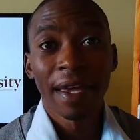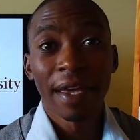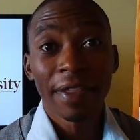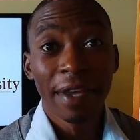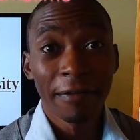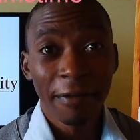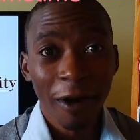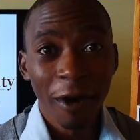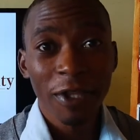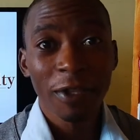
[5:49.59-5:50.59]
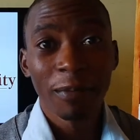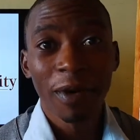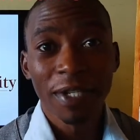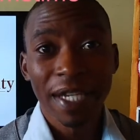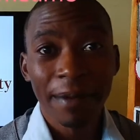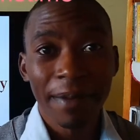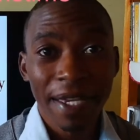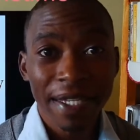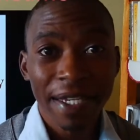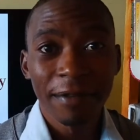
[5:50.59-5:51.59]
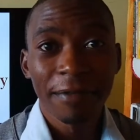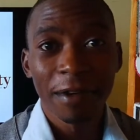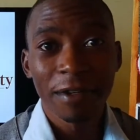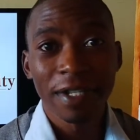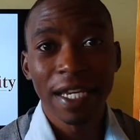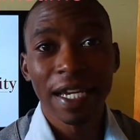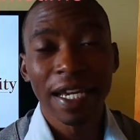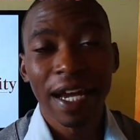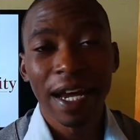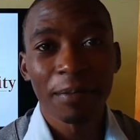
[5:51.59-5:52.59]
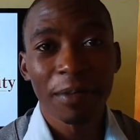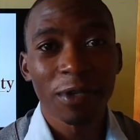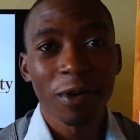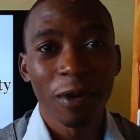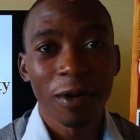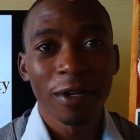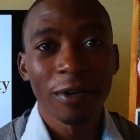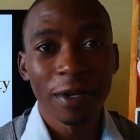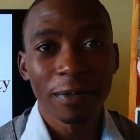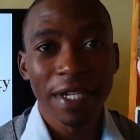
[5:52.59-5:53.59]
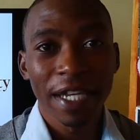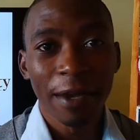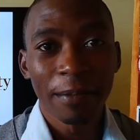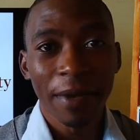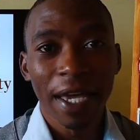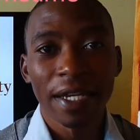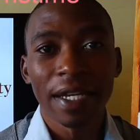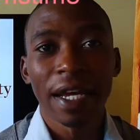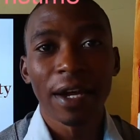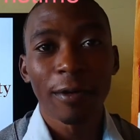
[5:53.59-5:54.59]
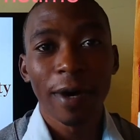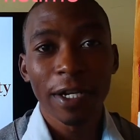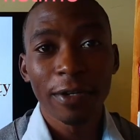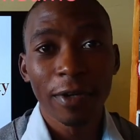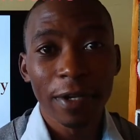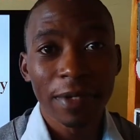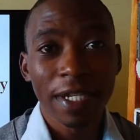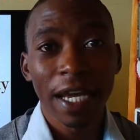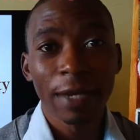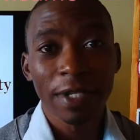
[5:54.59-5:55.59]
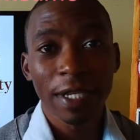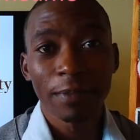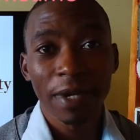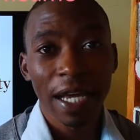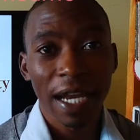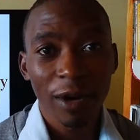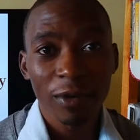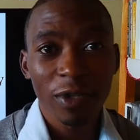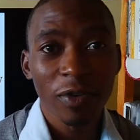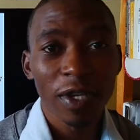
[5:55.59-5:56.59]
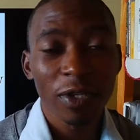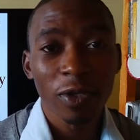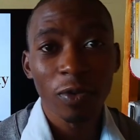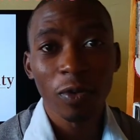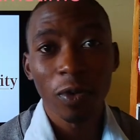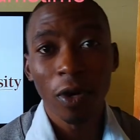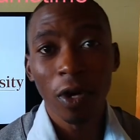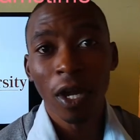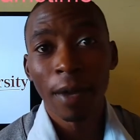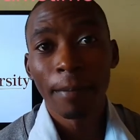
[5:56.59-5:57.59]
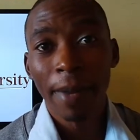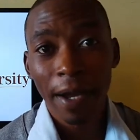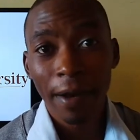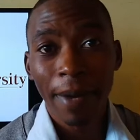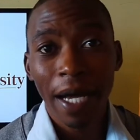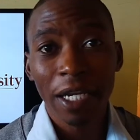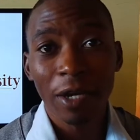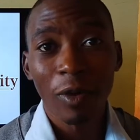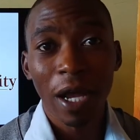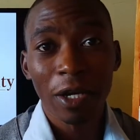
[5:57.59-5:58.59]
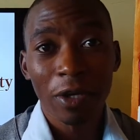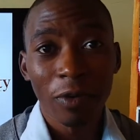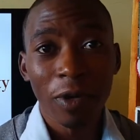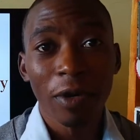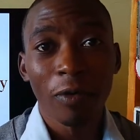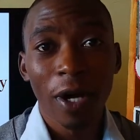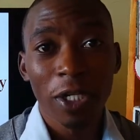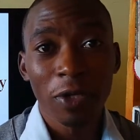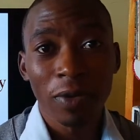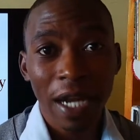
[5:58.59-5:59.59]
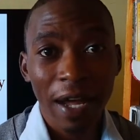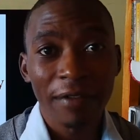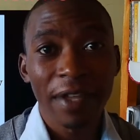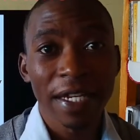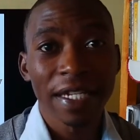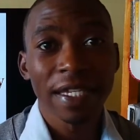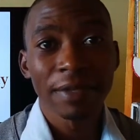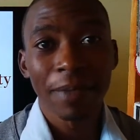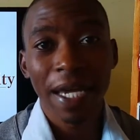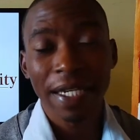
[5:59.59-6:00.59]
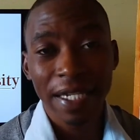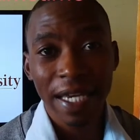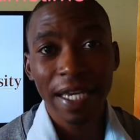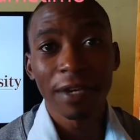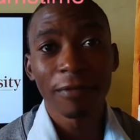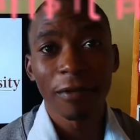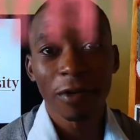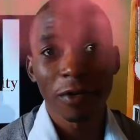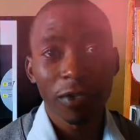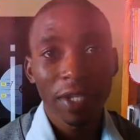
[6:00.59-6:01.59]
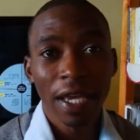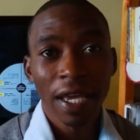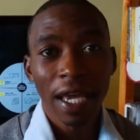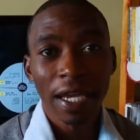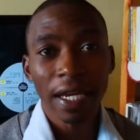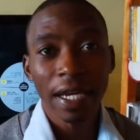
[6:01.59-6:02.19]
The fourth most amazing photo selling app is called Dreamstime, and what Dreamstime simply allows you is to make money while doing what you love, that is by taking photos. And